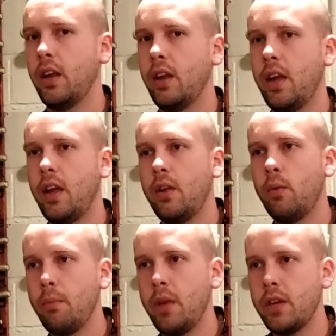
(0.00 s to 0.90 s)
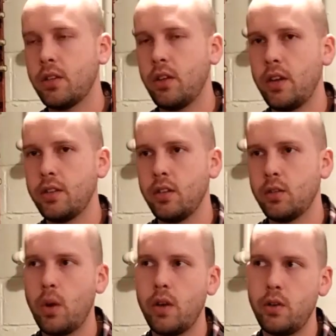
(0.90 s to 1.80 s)
and, and it makes a lot of
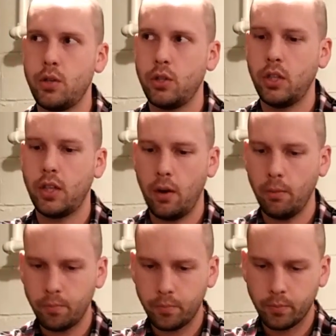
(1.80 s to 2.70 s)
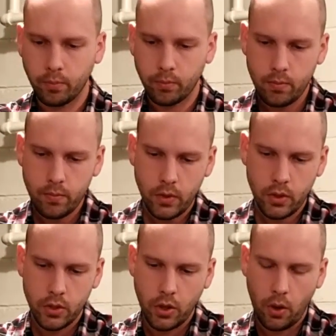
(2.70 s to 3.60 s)
sense why you should care.
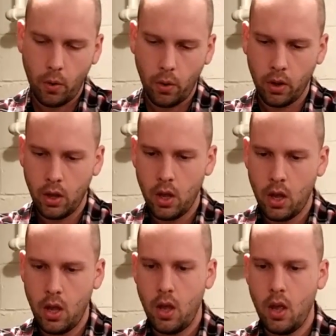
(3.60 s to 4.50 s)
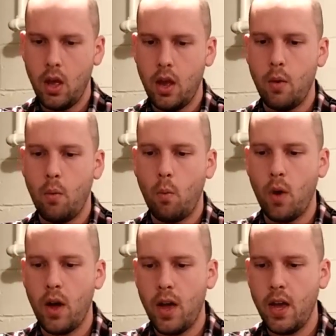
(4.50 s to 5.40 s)
So,
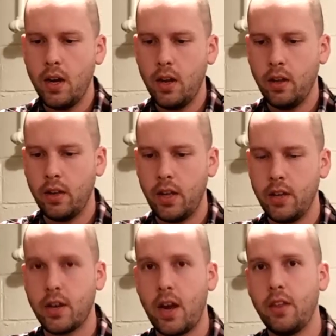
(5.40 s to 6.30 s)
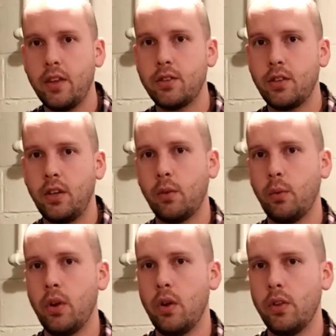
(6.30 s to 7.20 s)
wine is highly acidic,
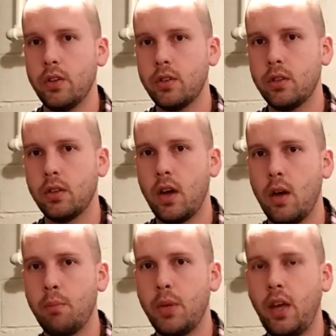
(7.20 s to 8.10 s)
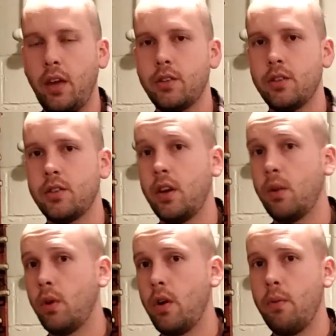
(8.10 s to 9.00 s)
we know this. Um, pH is
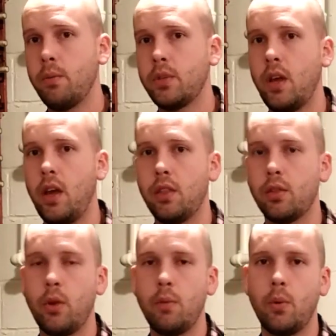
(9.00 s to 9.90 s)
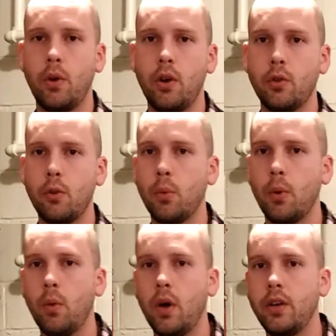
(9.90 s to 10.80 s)
anywhere from, say, 3.0,
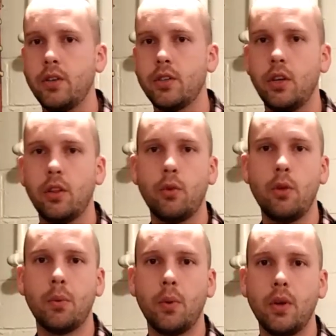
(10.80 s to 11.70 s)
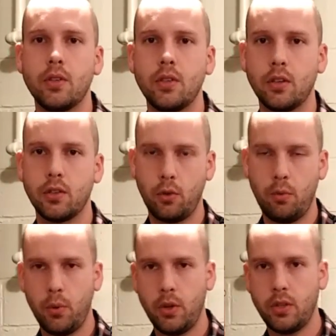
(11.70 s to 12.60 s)
3.1 to 3.6 or
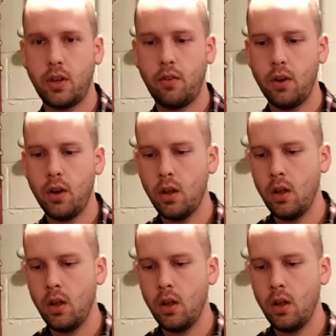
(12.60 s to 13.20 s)
3.7.